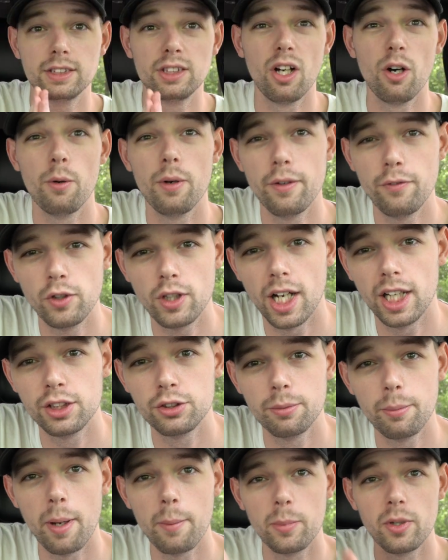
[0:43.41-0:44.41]
So if you guys
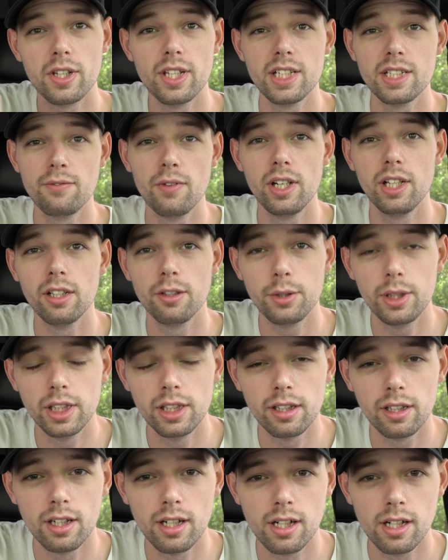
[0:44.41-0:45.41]
remember this video
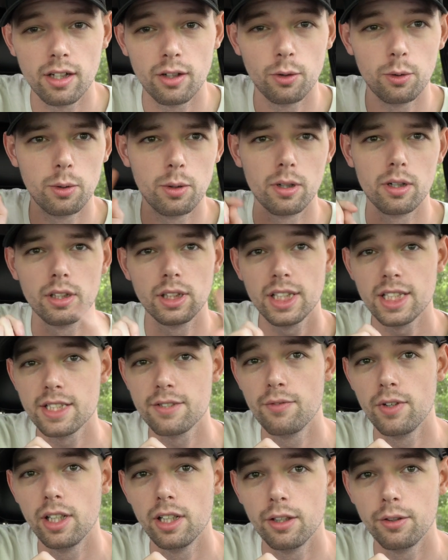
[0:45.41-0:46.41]
here or this
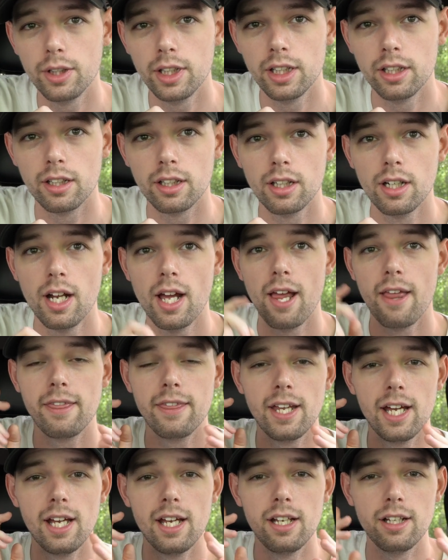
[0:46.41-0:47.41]
video here,
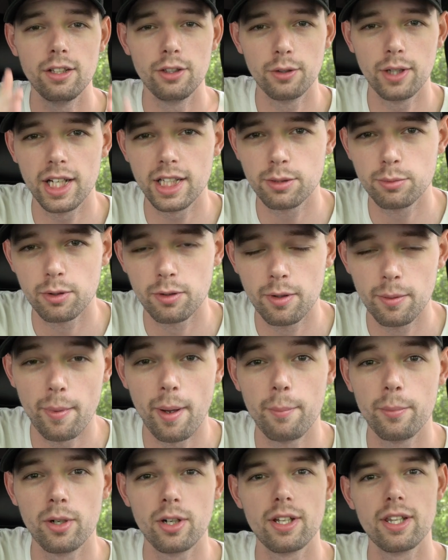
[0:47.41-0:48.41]
then you guys will
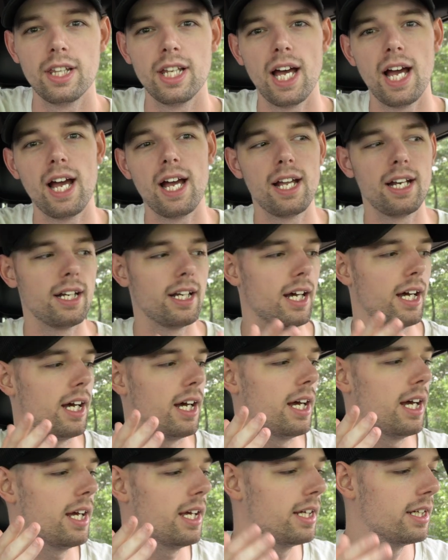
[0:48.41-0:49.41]
remember that
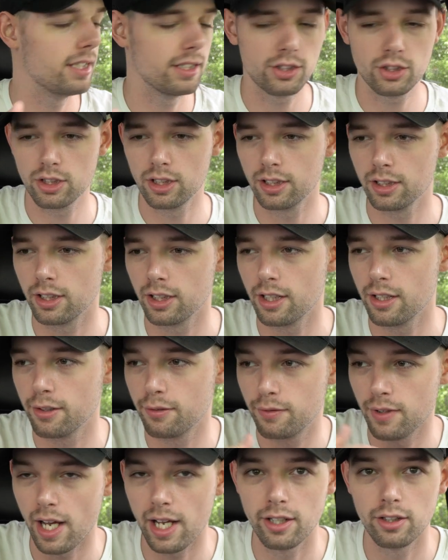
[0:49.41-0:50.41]
I installed all the
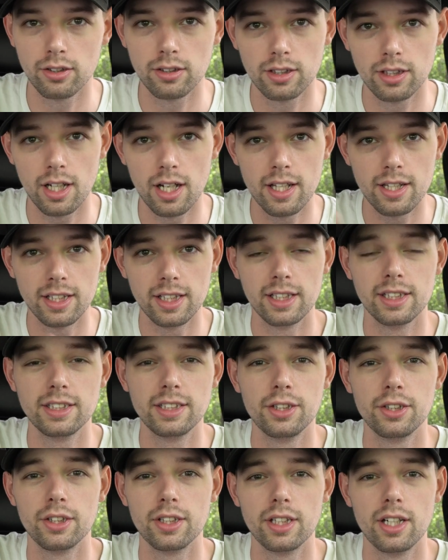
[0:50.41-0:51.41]
vinyl on the
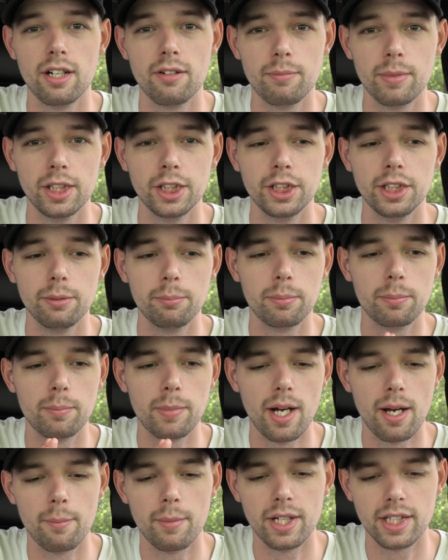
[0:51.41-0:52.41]
interior of my Jeep
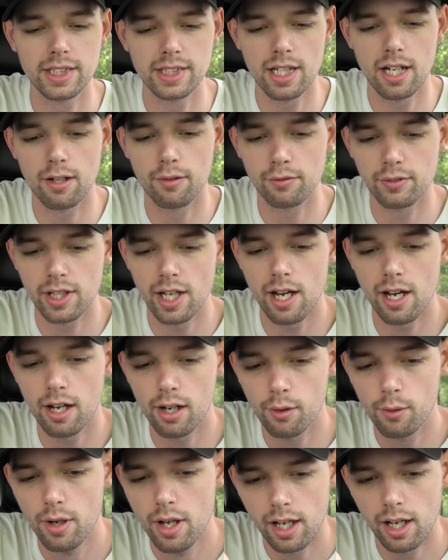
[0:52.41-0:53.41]
by myself.
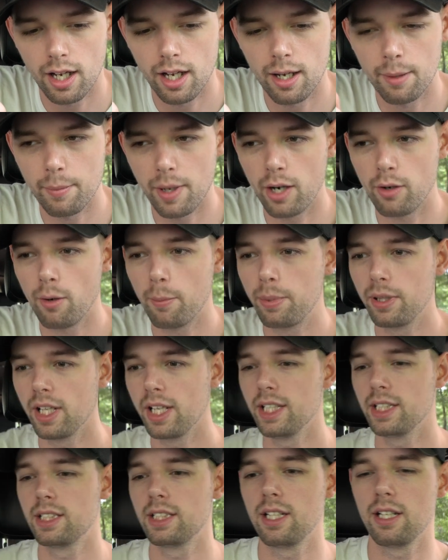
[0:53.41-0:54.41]
Now, I
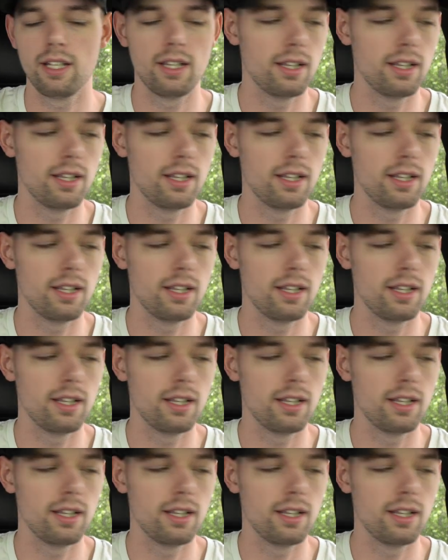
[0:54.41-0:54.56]
replaced